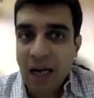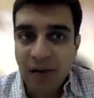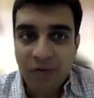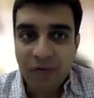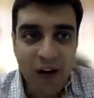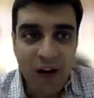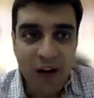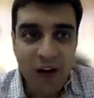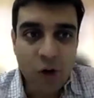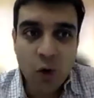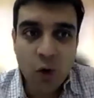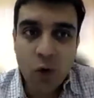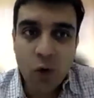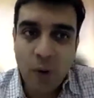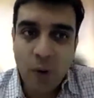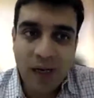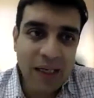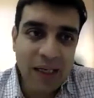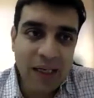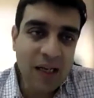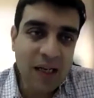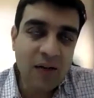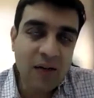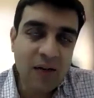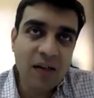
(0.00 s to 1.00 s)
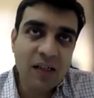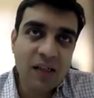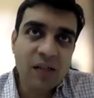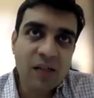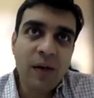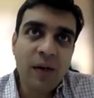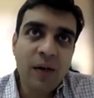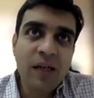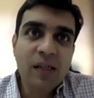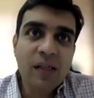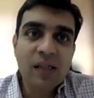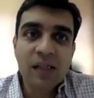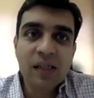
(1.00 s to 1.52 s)
If I do 20
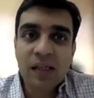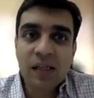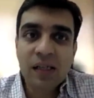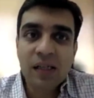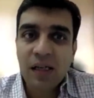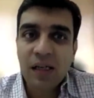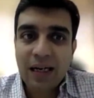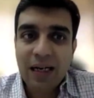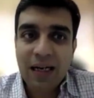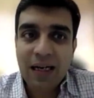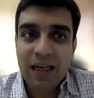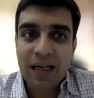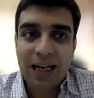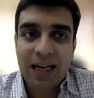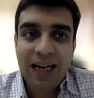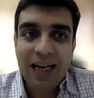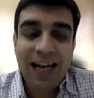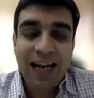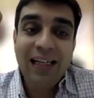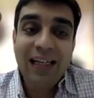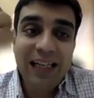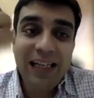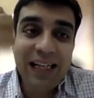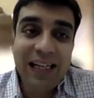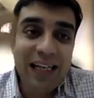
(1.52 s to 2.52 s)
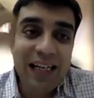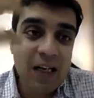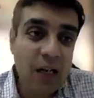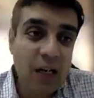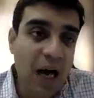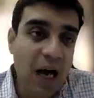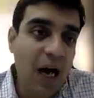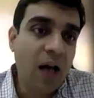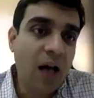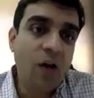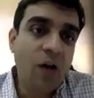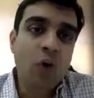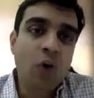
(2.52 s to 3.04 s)
investments, 18
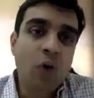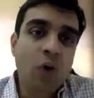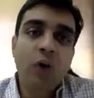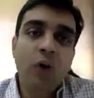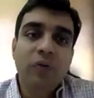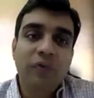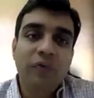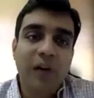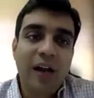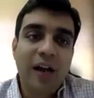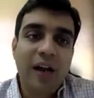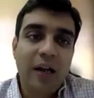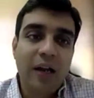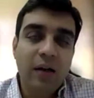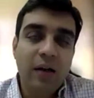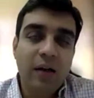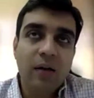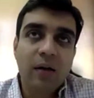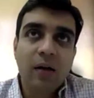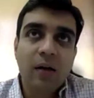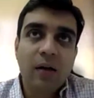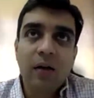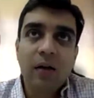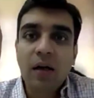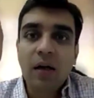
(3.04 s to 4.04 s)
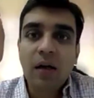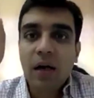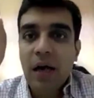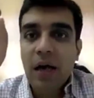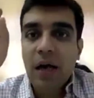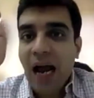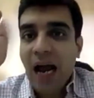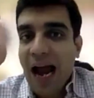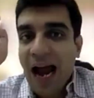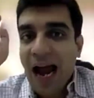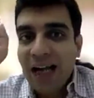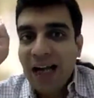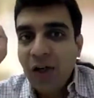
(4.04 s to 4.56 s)
are going to fail
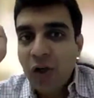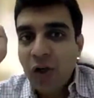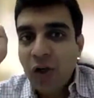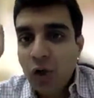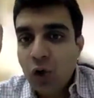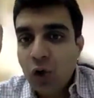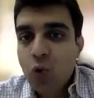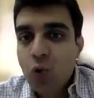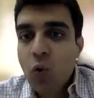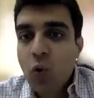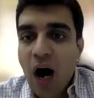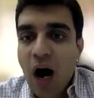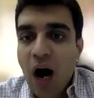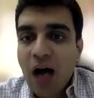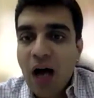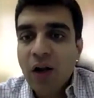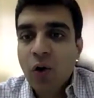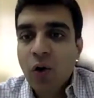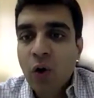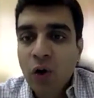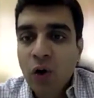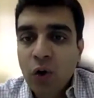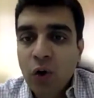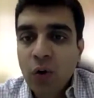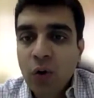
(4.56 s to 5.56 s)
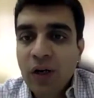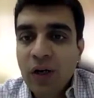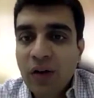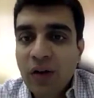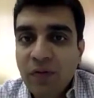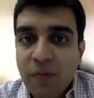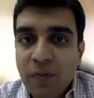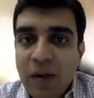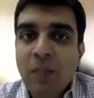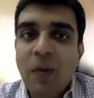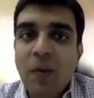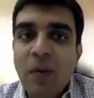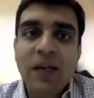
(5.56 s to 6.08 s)
and 2 are going to
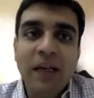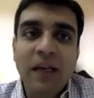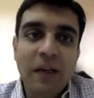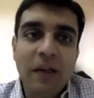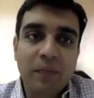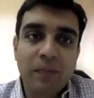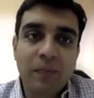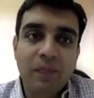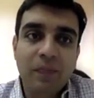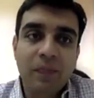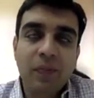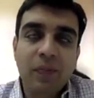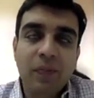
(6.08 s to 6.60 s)
give me money.